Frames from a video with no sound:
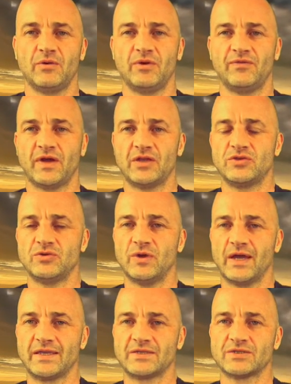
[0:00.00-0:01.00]
We've had 2
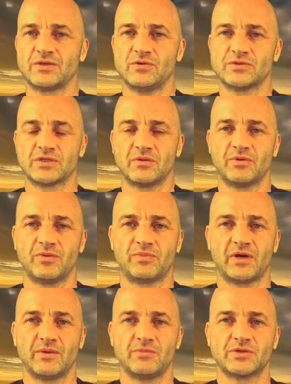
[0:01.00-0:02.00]
high schools, a number of
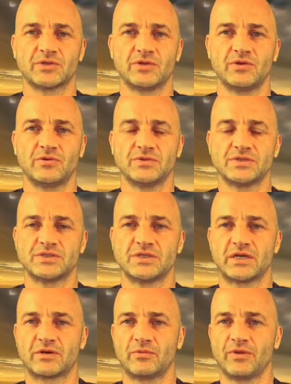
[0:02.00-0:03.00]
primary schools
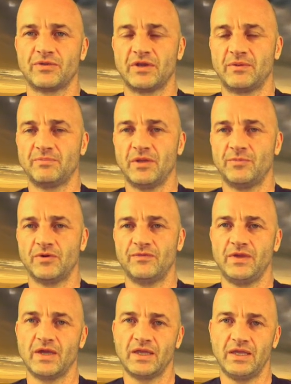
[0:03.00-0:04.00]
share with their people
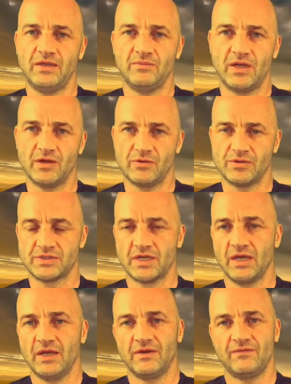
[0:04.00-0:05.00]
via emails,
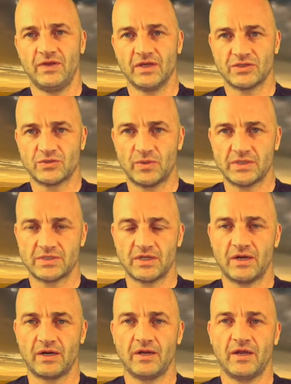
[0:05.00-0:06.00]
via
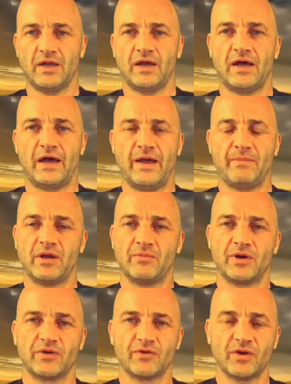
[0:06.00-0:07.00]
Twitter. A
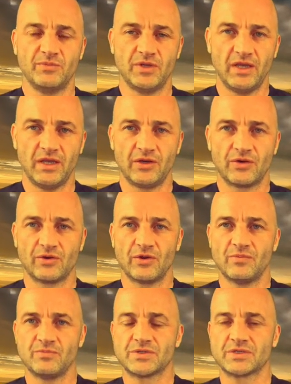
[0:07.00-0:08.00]
number of community
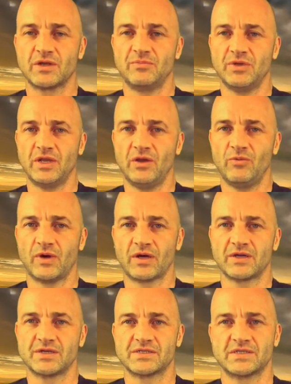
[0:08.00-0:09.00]
groups, community
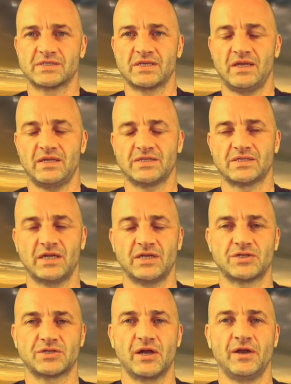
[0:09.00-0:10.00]
workers,
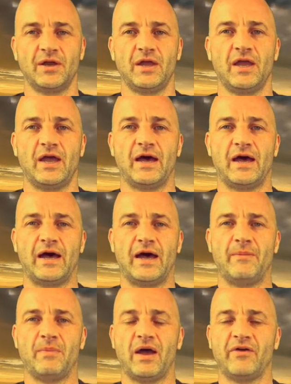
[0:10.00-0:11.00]
etc.
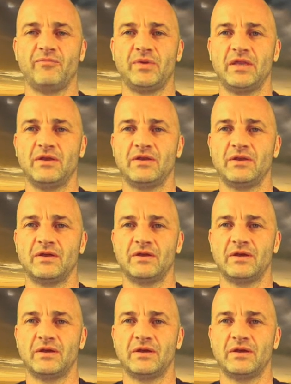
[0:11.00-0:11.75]
have been